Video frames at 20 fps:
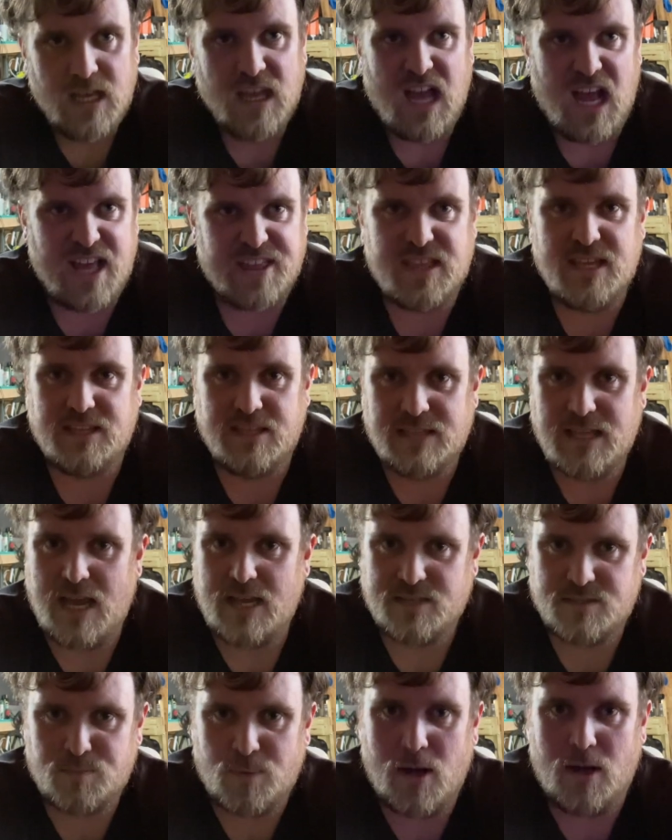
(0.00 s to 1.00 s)
I think that
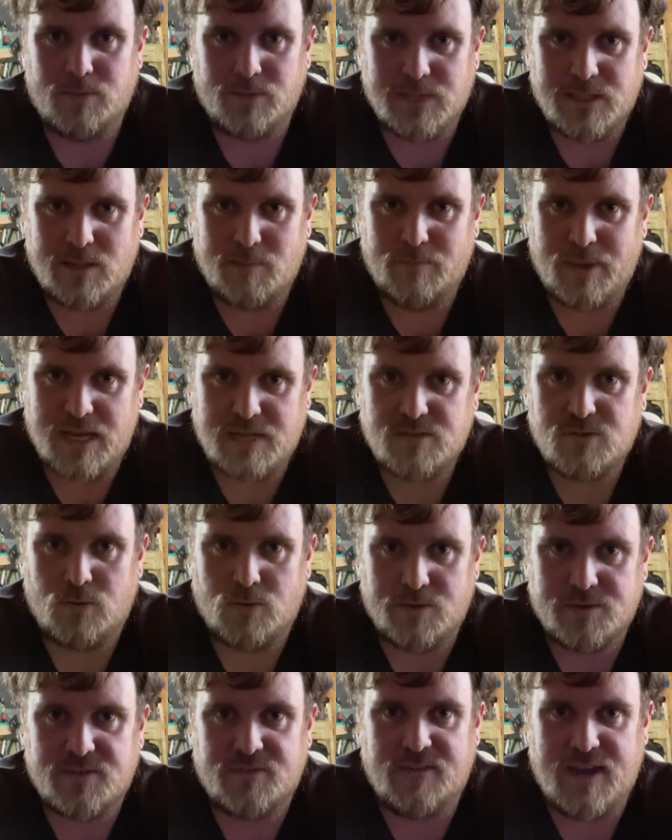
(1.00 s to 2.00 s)
that's probably the best
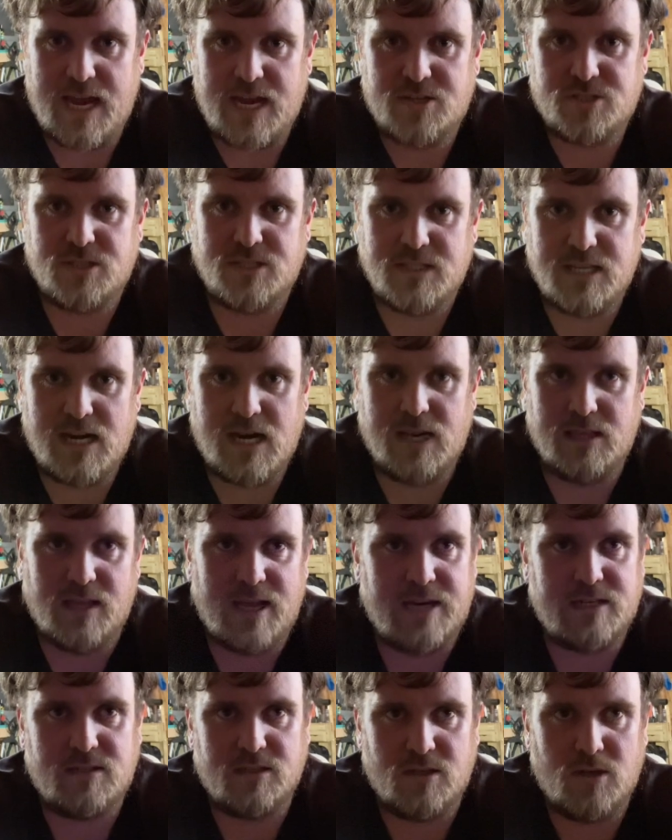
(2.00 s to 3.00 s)
course of action that I'd
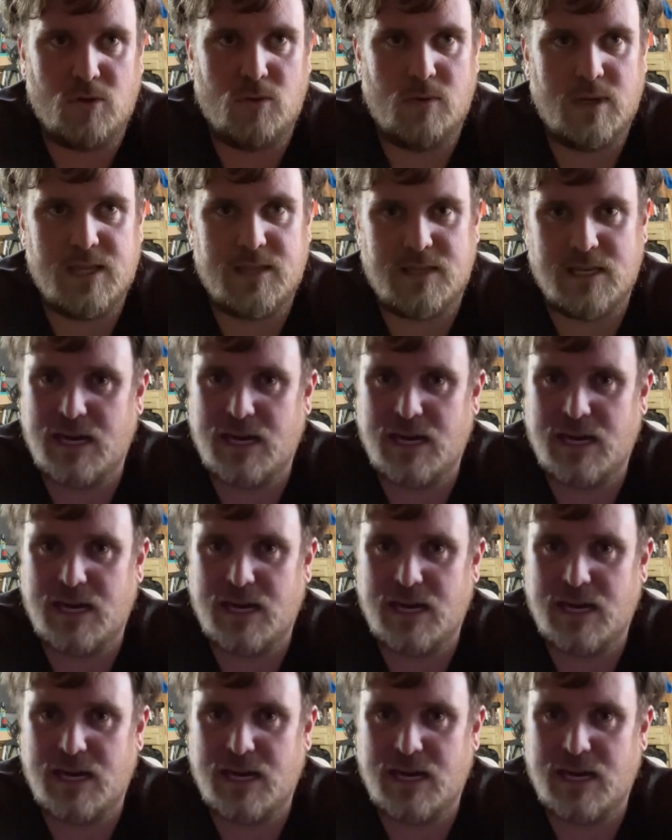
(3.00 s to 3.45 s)
like to go with.